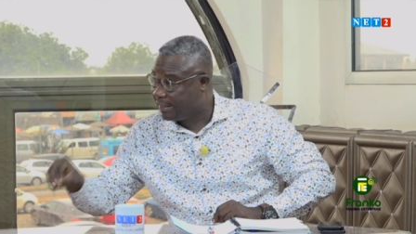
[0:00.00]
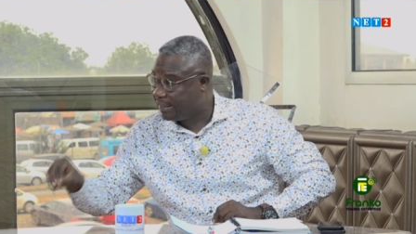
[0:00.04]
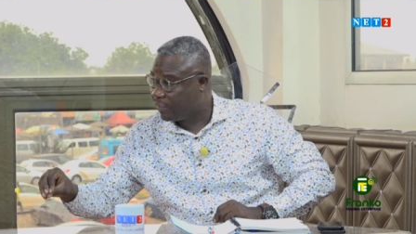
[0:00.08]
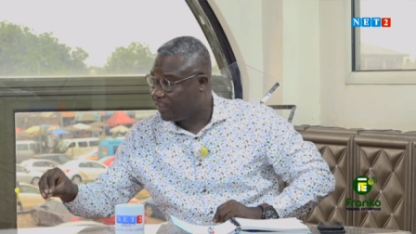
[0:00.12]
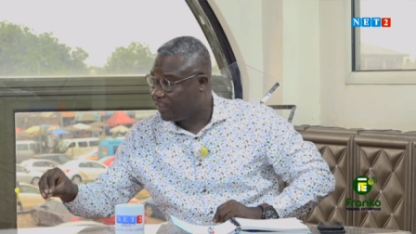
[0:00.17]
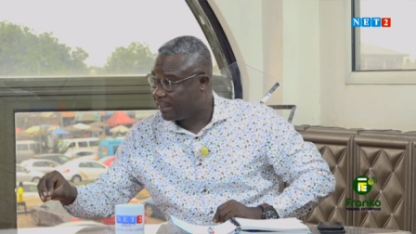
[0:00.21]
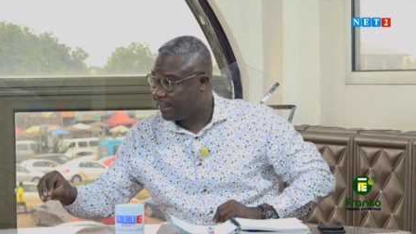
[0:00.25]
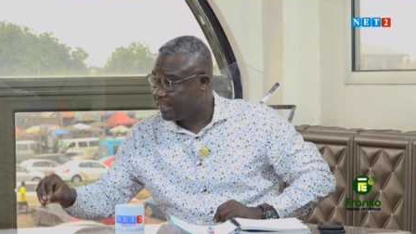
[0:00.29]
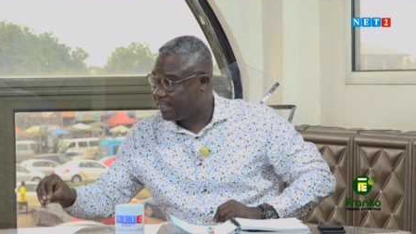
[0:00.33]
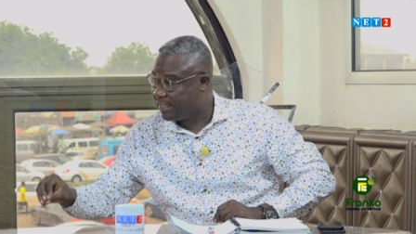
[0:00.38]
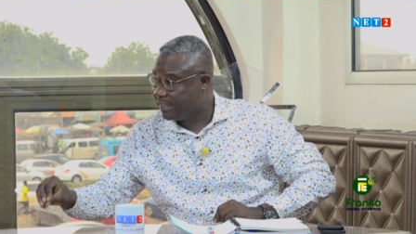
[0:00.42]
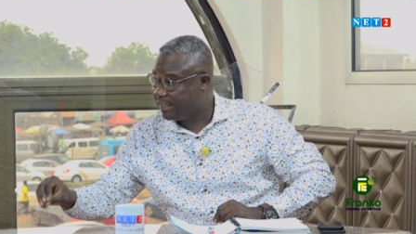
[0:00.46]
of
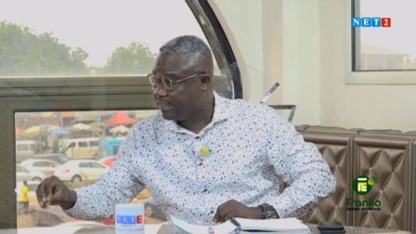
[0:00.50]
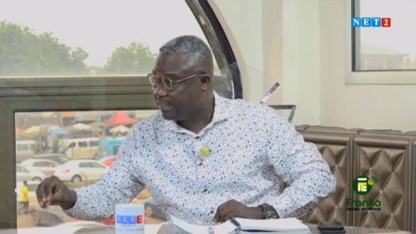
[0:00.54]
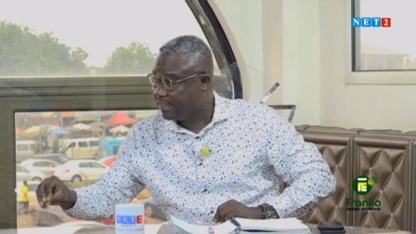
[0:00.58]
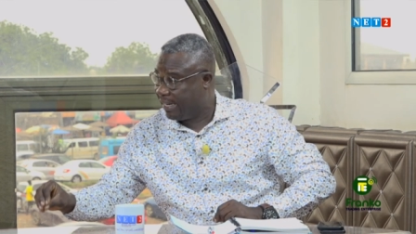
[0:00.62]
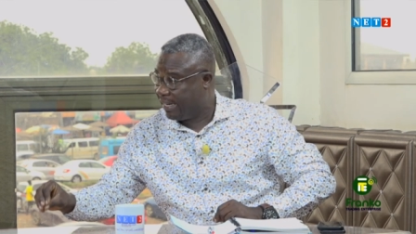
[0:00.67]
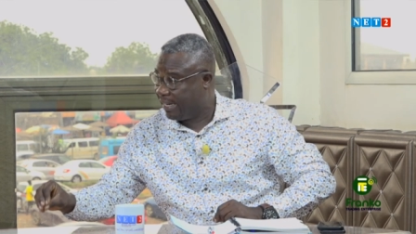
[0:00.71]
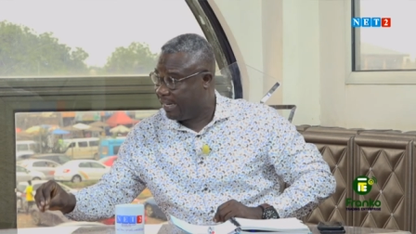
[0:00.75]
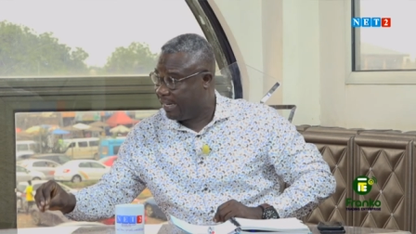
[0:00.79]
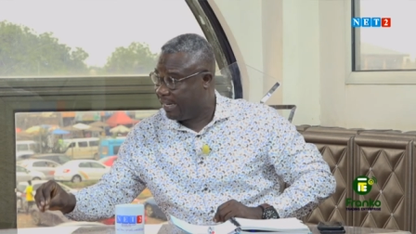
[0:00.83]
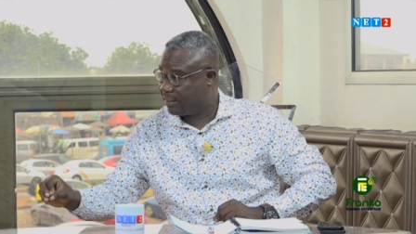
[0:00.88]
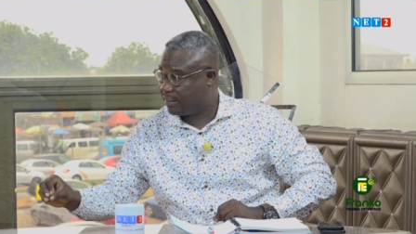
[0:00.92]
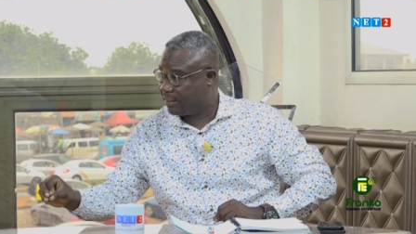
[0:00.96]
that
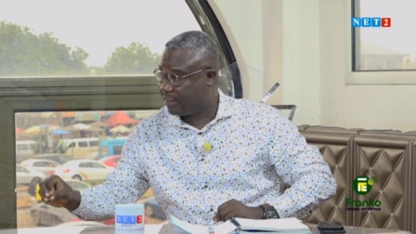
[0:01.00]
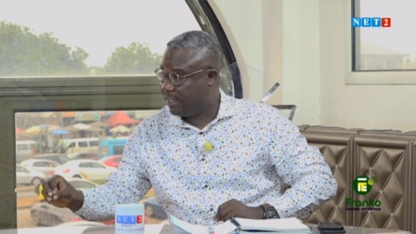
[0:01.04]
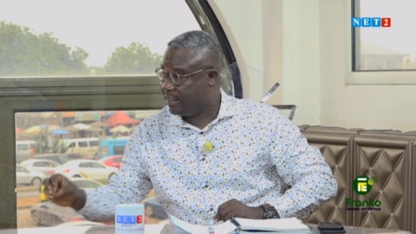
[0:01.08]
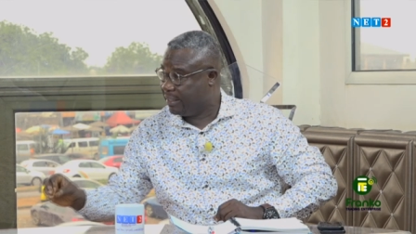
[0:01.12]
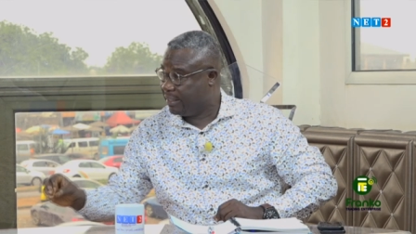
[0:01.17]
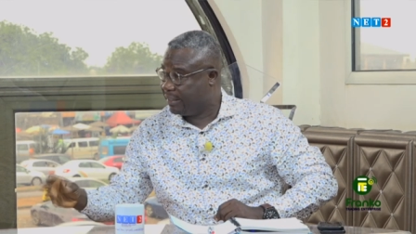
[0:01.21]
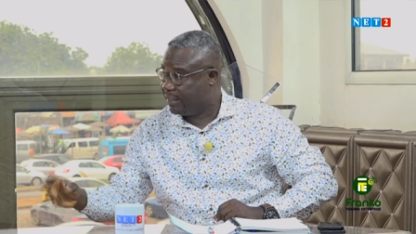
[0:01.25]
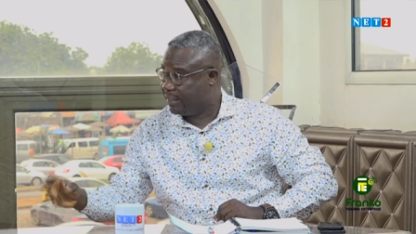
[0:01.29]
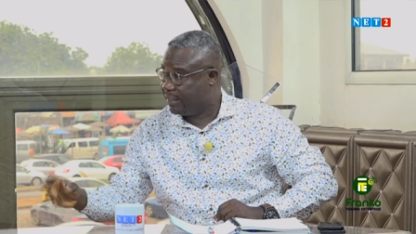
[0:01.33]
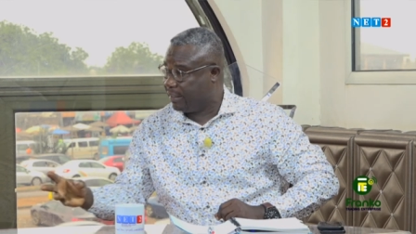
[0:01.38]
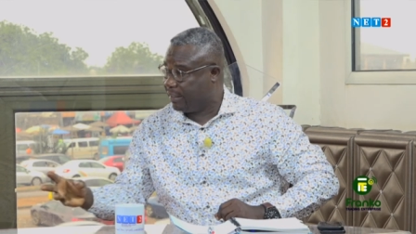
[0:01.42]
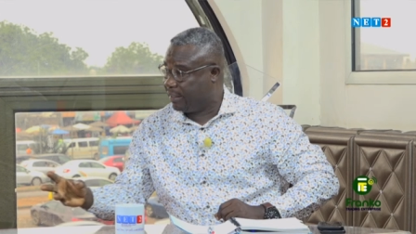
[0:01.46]
intelligence
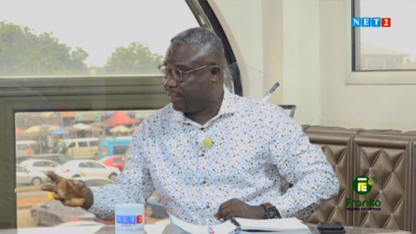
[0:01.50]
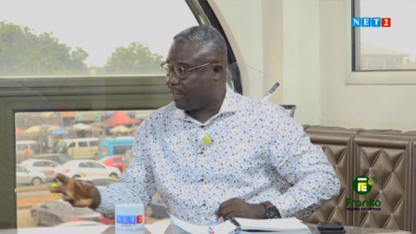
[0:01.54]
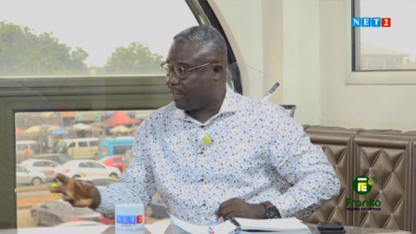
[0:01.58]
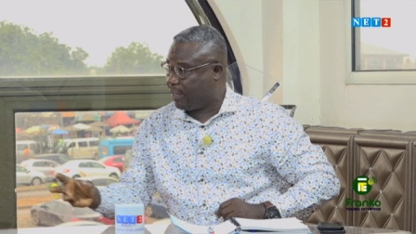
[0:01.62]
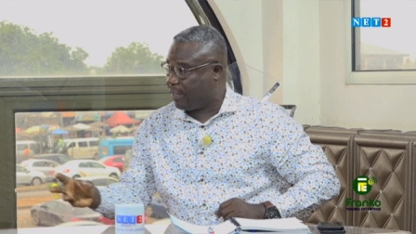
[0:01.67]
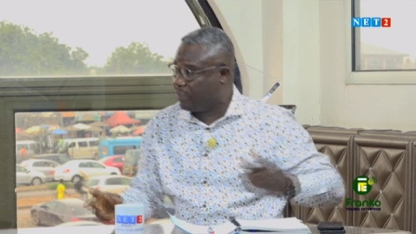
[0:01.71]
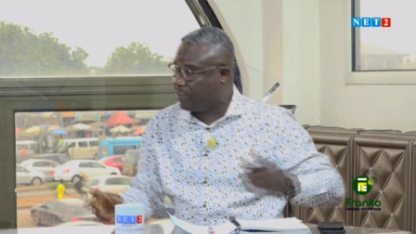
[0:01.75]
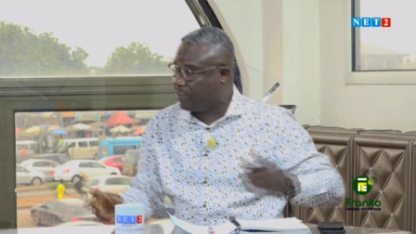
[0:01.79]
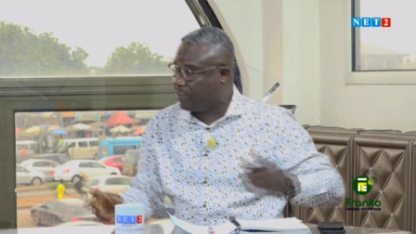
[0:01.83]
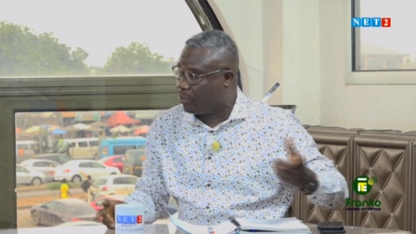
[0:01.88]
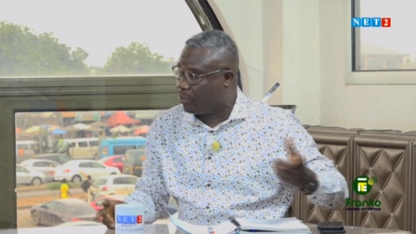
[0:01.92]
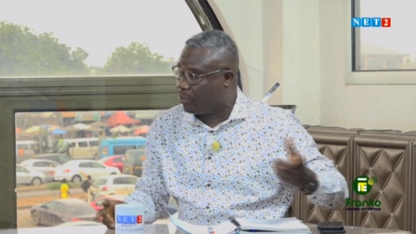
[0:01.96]
and data
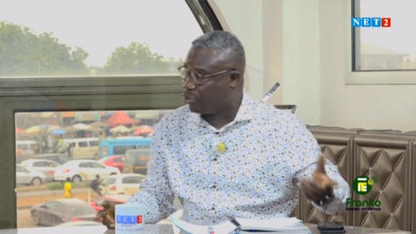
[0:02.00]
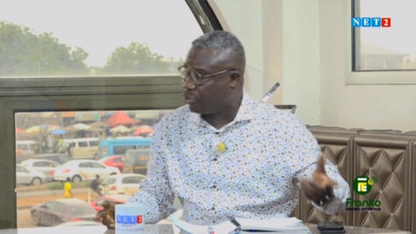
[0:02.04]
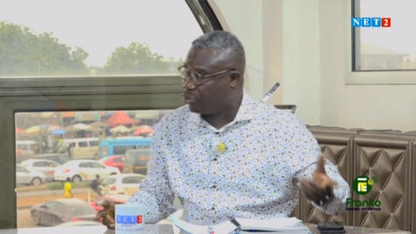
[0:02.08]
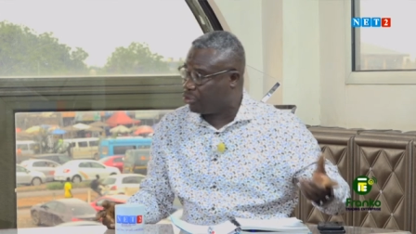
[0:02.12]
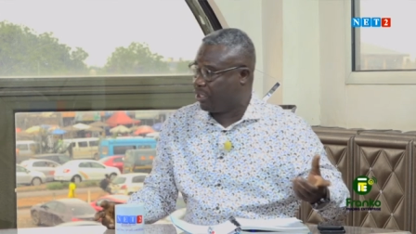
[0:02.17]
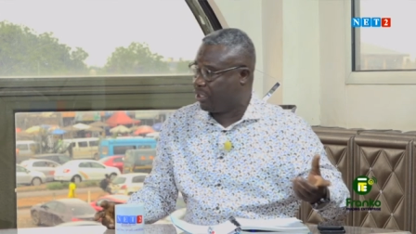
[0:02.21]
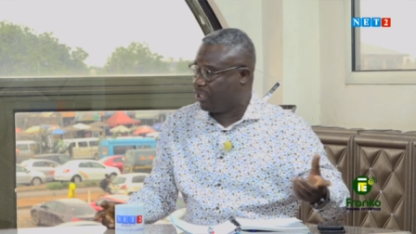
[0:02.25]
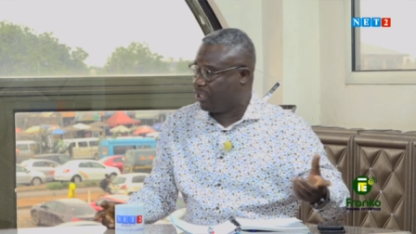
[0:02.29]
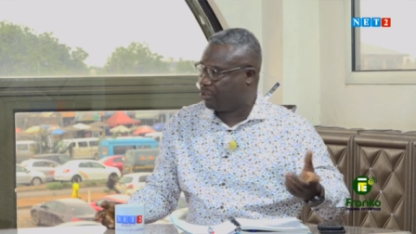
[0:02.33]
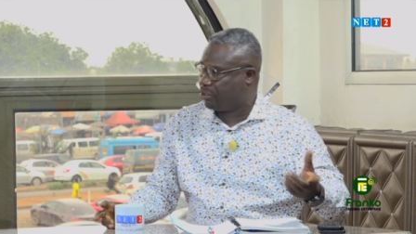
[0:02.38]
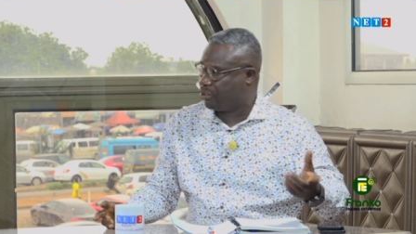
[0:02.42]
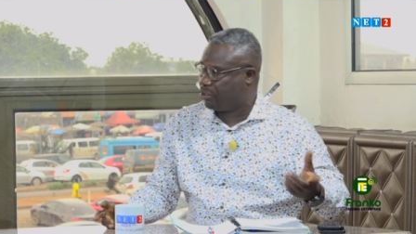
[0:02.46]
from that research?